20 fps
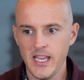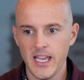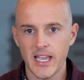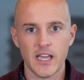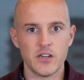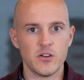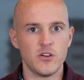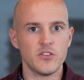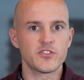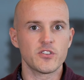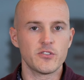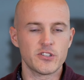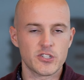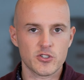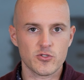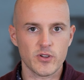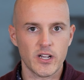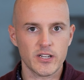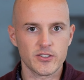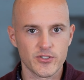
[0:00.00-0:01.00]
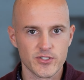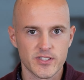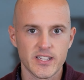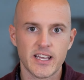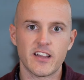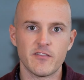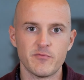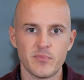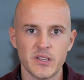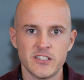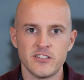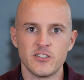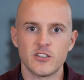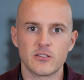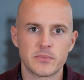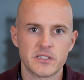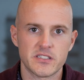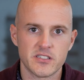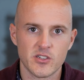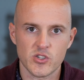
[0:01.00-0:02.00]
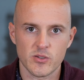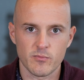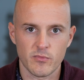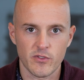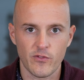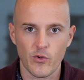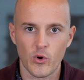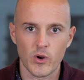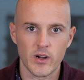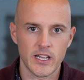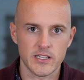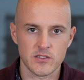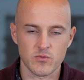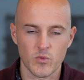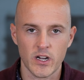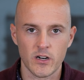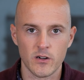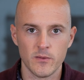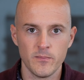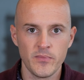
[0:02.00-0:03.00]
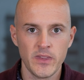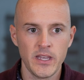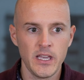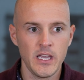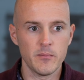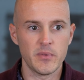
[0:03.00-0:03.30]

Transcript: and also instructors that have been in your position before as well.